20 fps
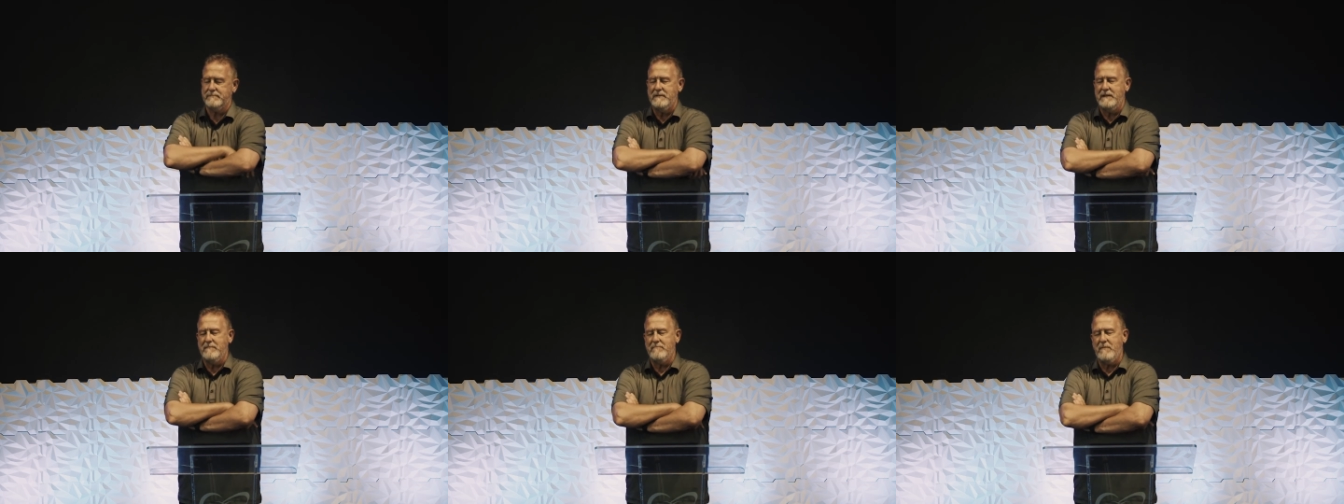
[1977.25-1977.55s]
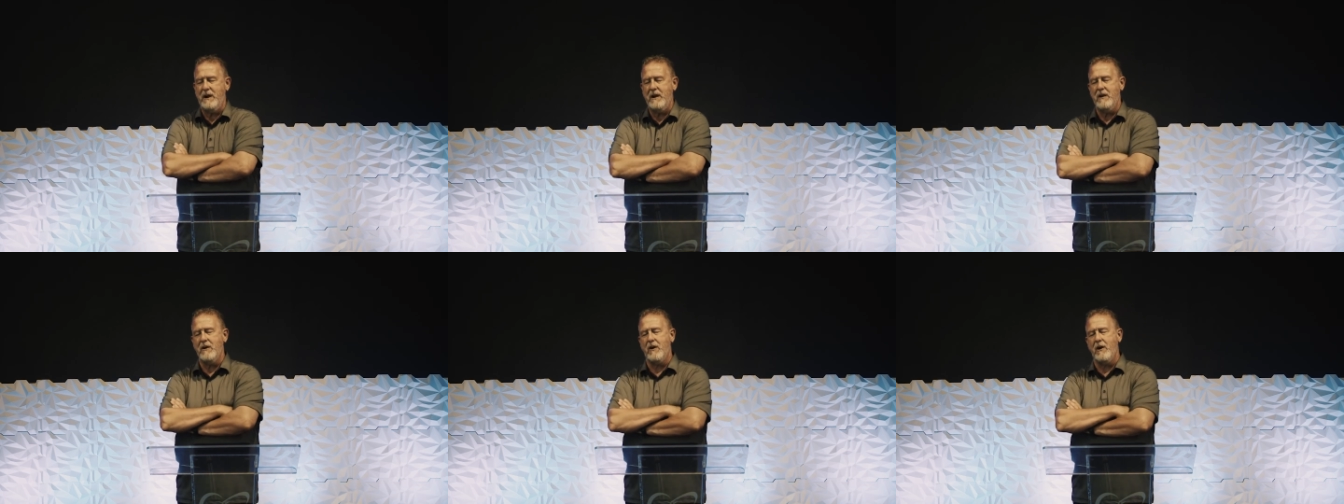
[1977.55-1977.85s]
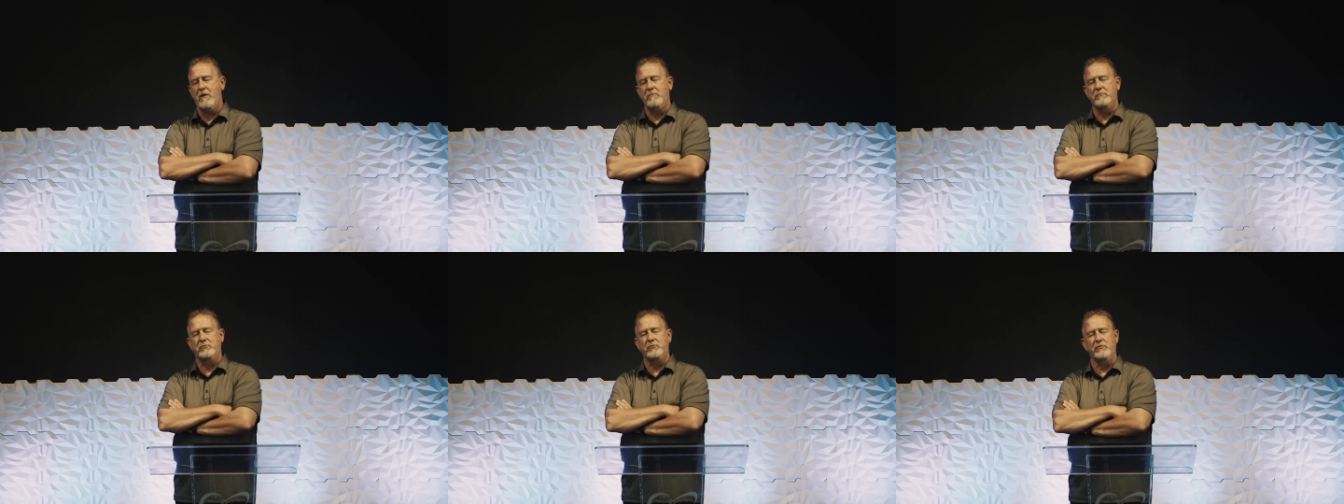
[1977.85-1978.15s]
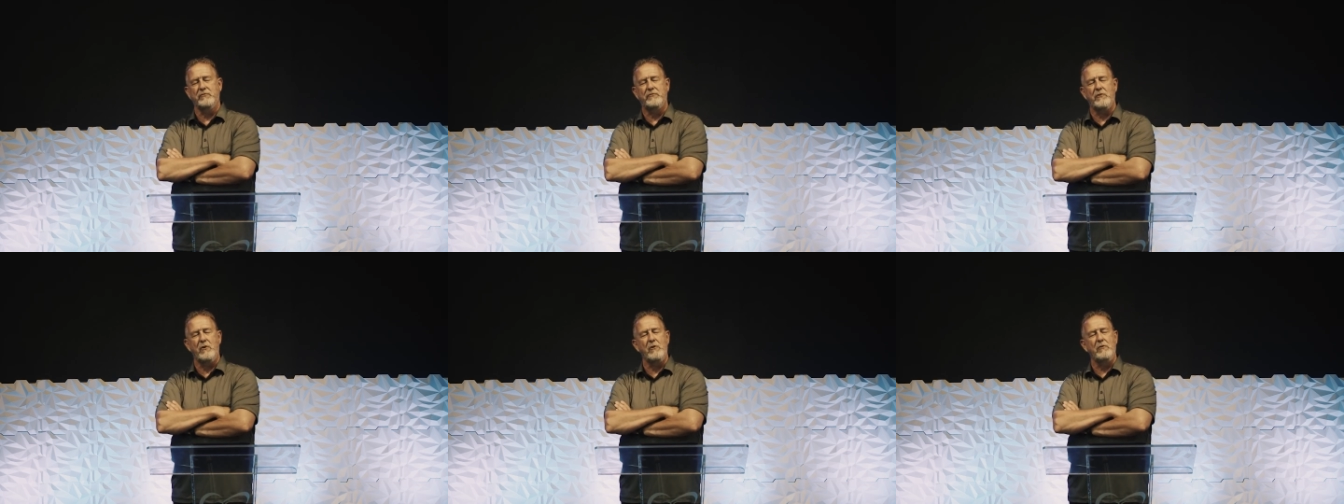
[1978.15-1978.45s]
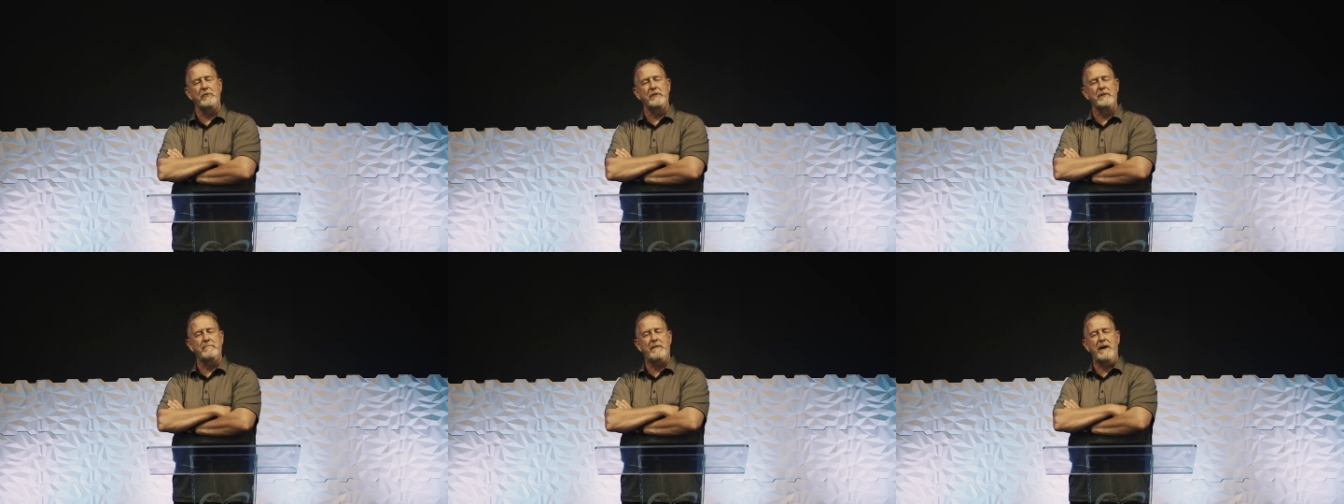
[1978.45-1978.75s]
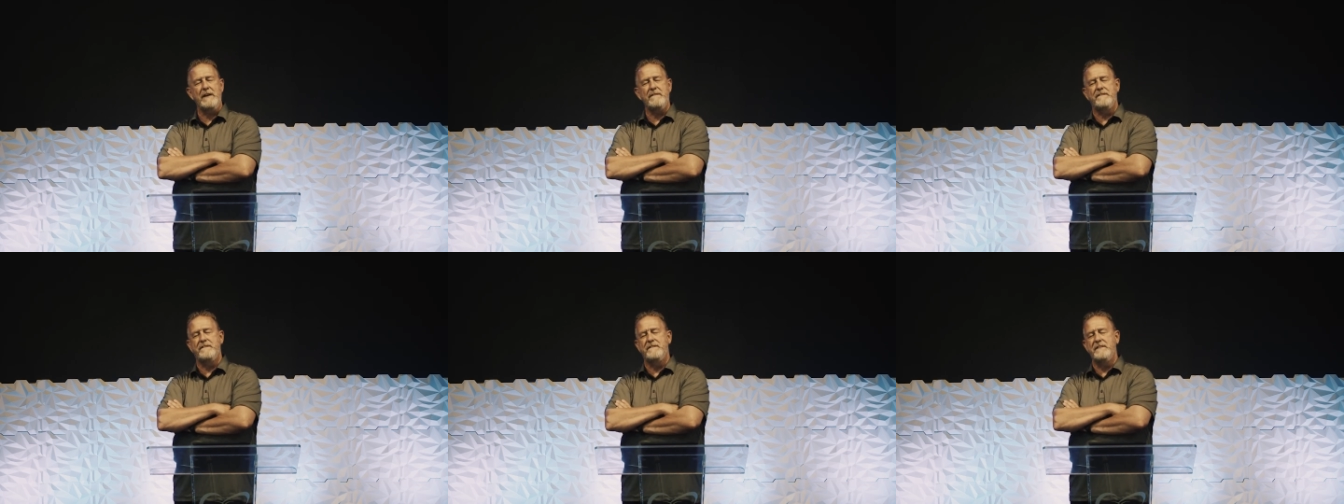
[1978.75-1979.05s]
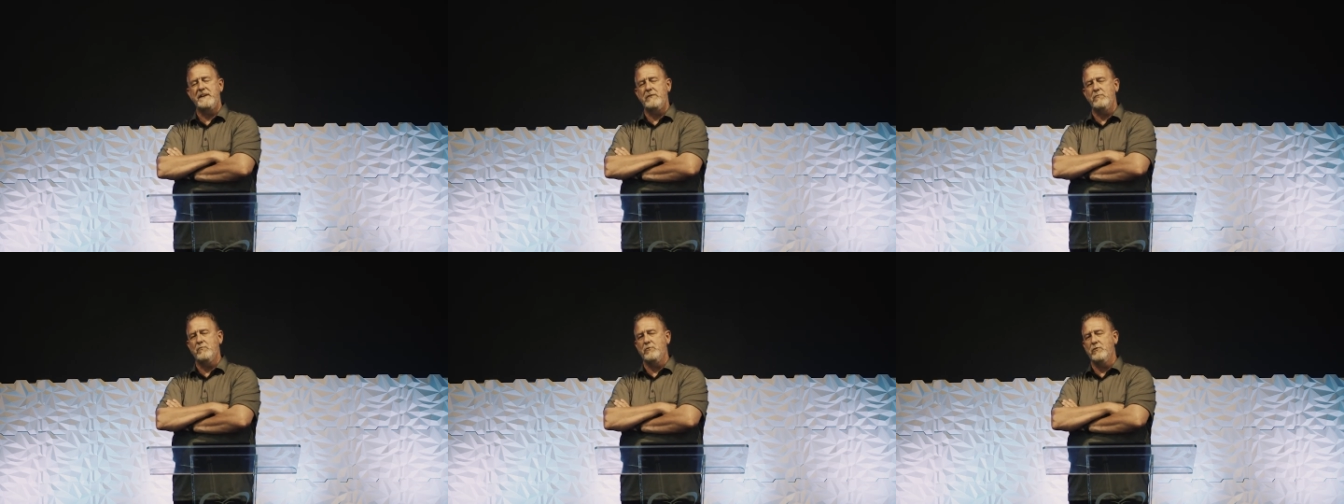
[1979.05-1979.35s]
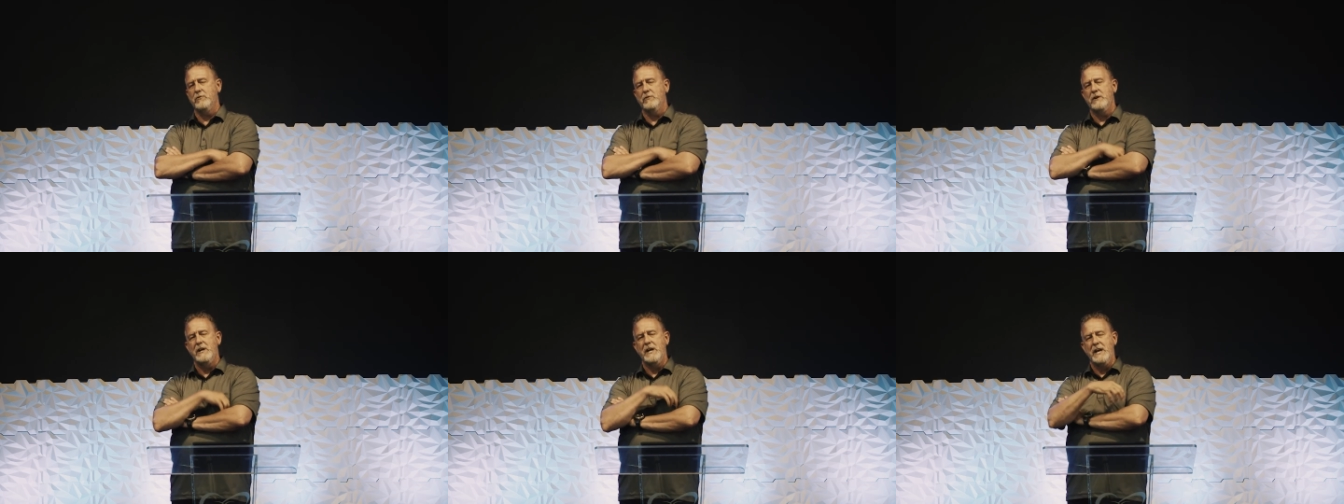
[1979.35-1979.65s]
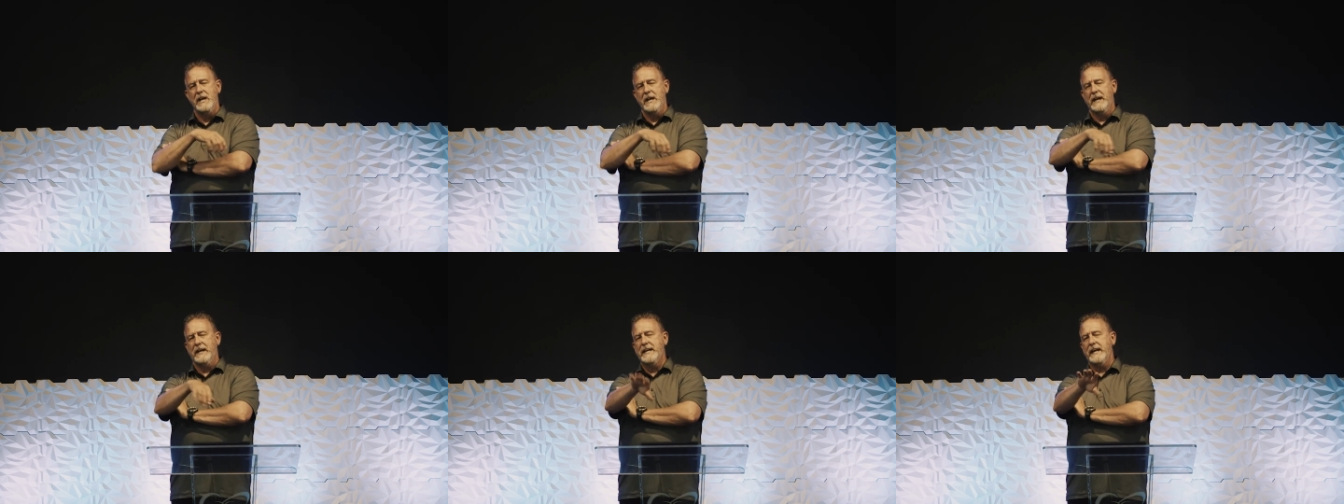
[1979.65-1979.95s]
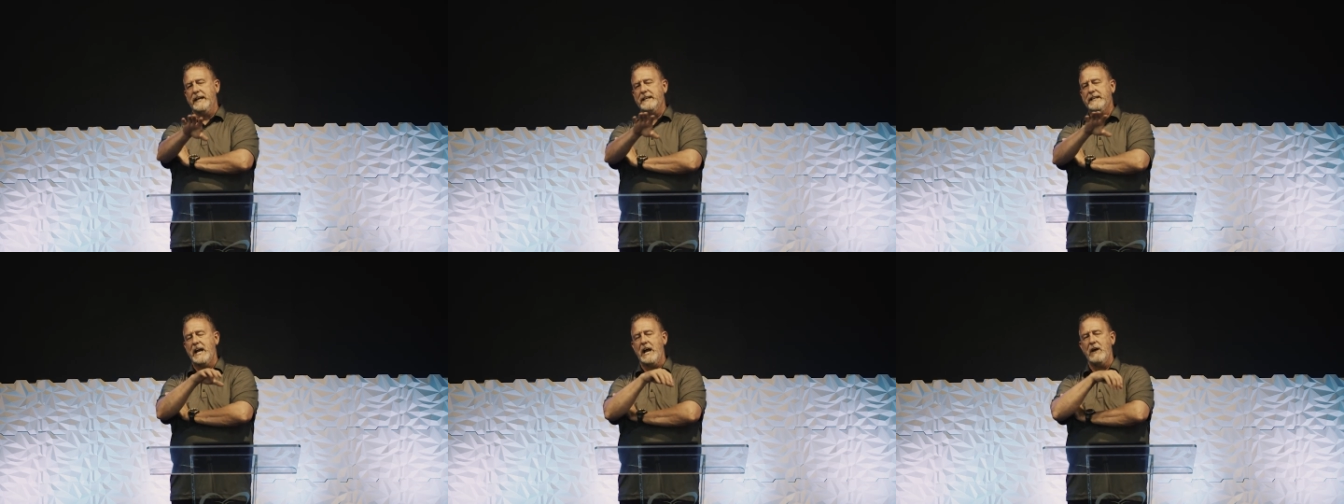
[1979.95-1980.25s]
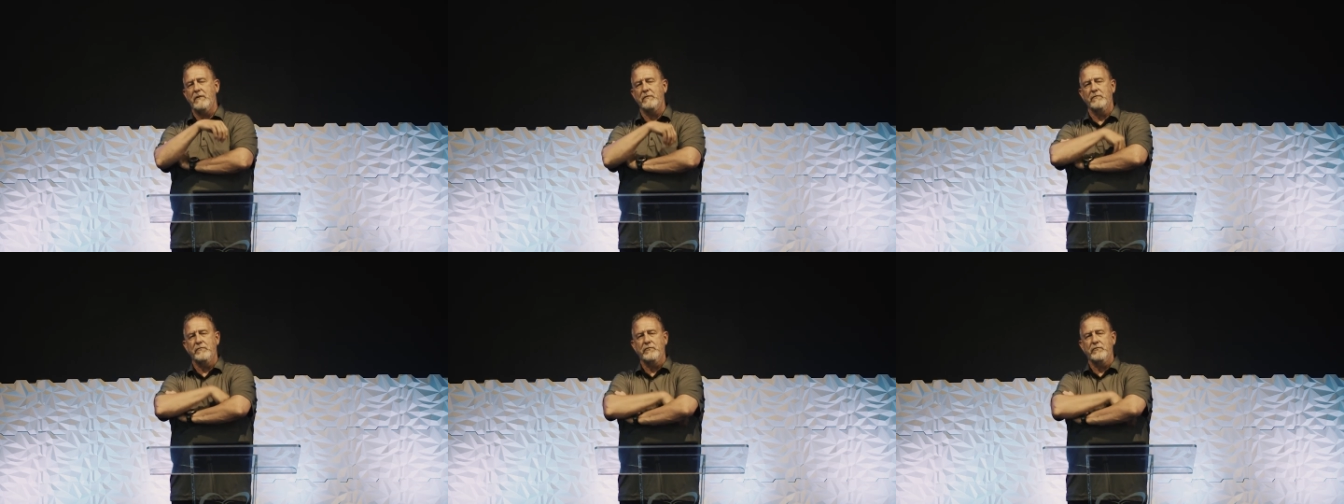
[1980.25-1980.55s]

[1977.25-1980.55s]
man, my arms were folded, my feet were kicked out in